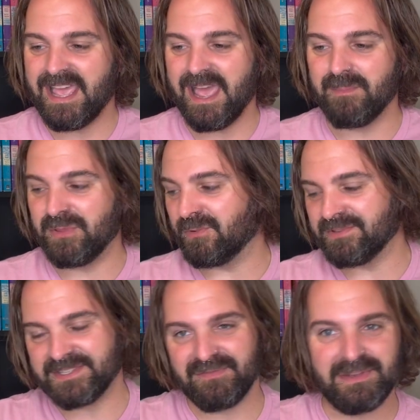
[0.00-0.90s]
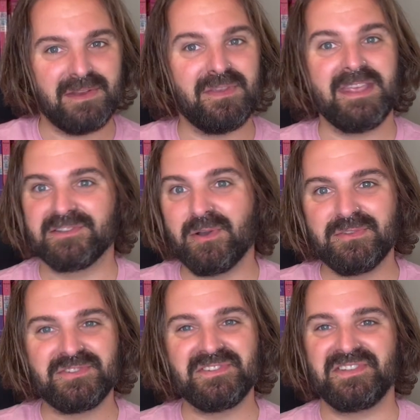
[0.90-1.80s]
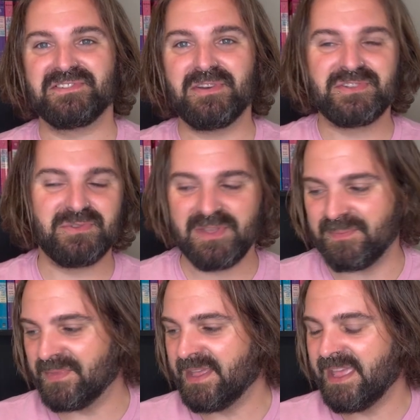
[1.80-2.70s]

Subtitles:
But the warden's having none of it. His conscience has got to him.